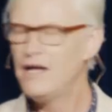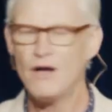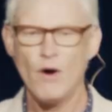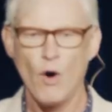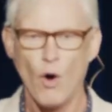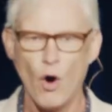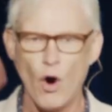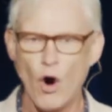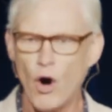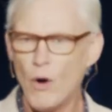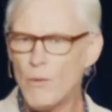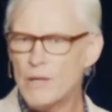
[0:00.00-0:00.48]

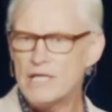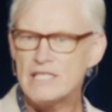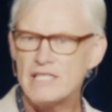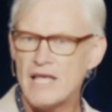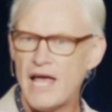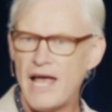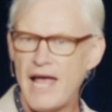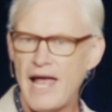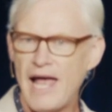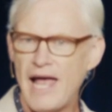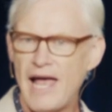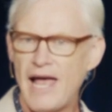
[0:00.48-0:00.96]
Always
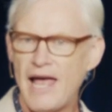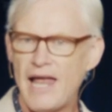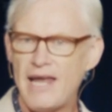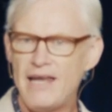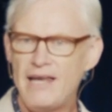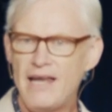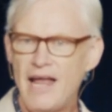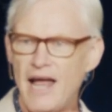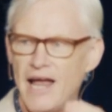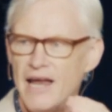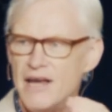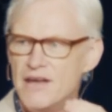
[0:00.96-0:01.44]

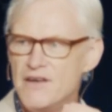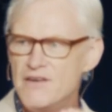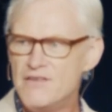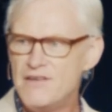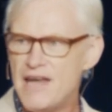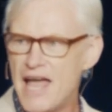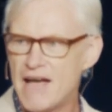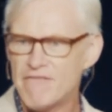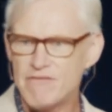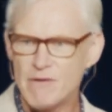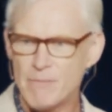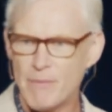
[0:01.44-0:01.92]
ahead,
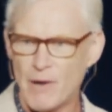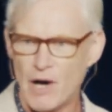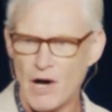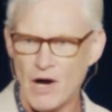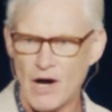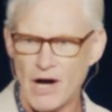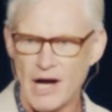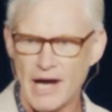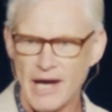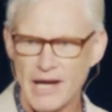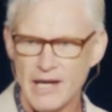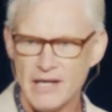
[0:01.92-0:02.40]
never
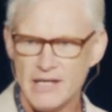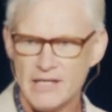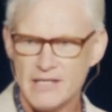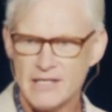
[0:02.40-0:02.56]
behind.